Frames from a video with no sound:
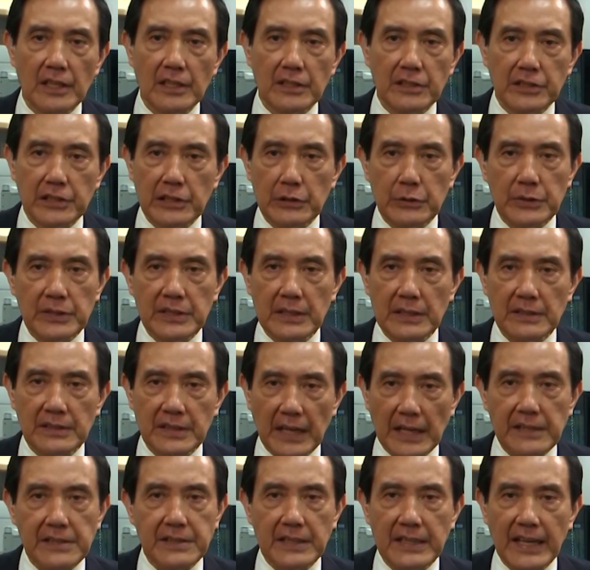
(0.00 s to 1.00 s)
during the
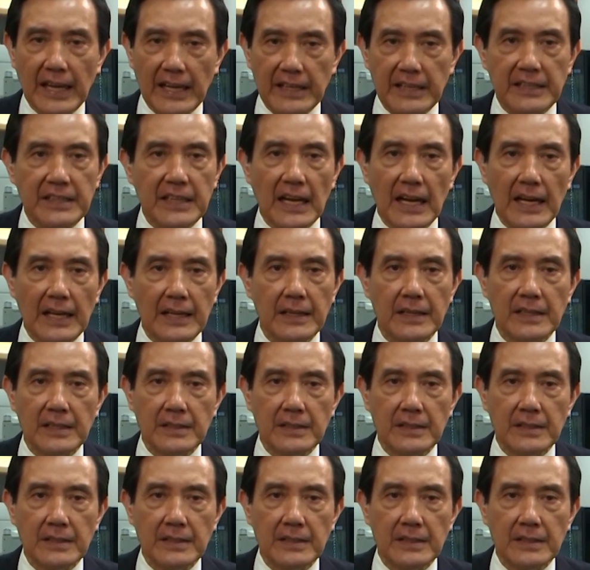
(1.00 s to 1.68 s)
1989